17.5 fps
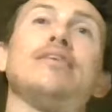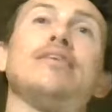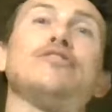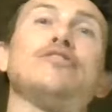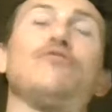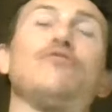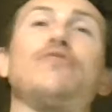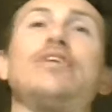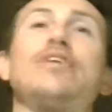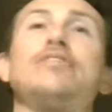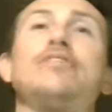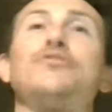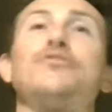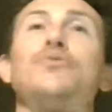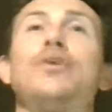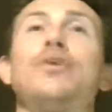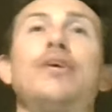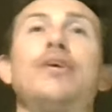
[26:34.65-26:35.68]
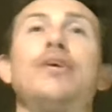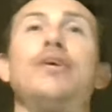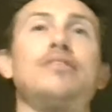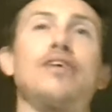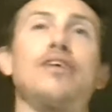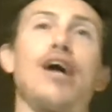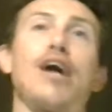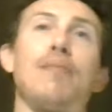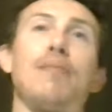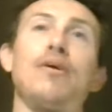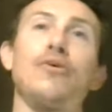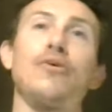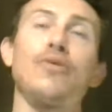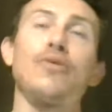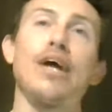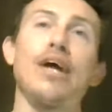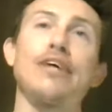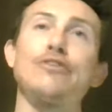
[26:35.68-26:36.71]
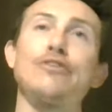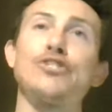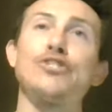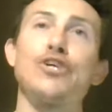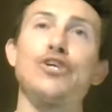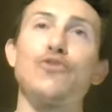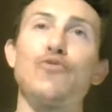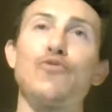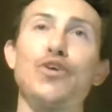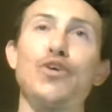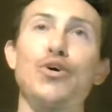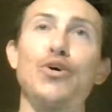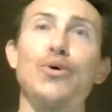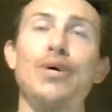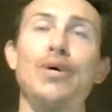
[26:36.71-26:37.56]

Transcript: Don't forget to comment or like and share the video.